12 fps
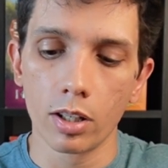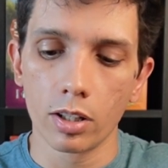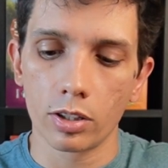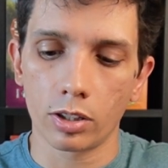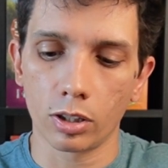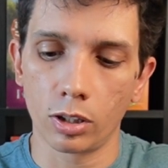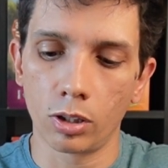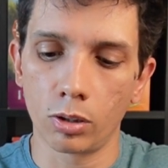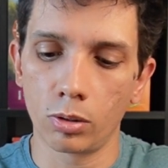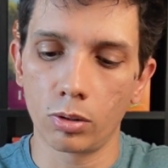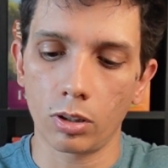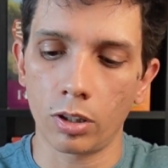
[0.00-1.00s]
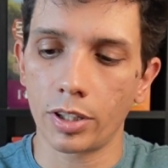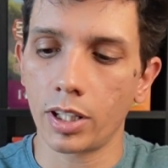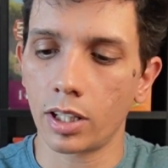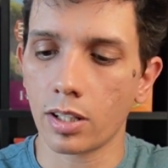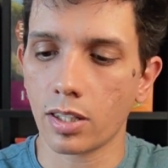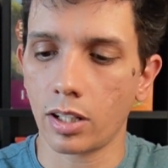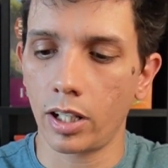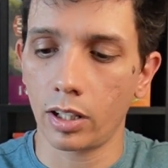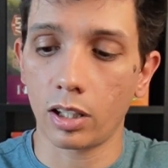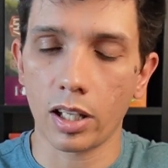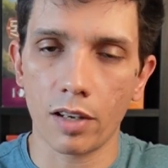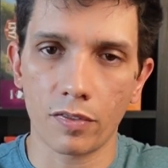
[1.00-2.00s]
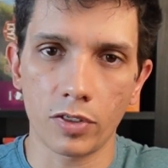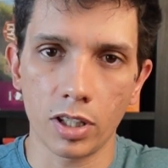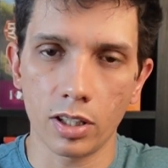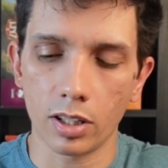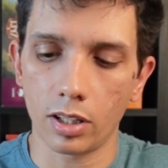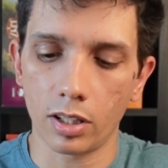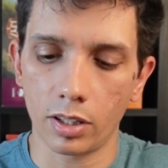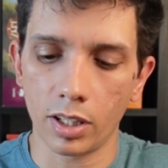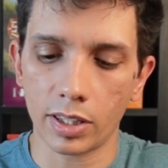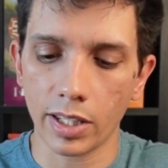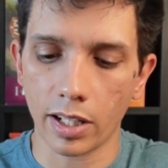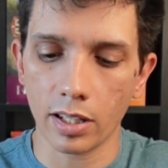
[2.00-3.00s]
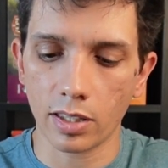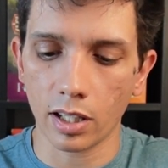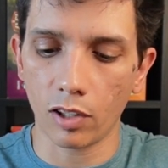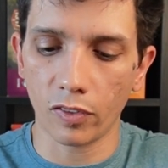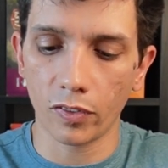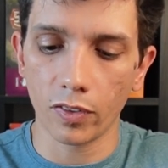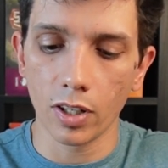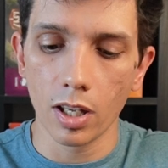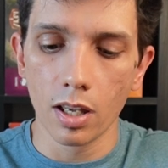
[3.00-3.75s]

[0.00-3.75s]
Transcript: So on the other side, it'll have the attack itself.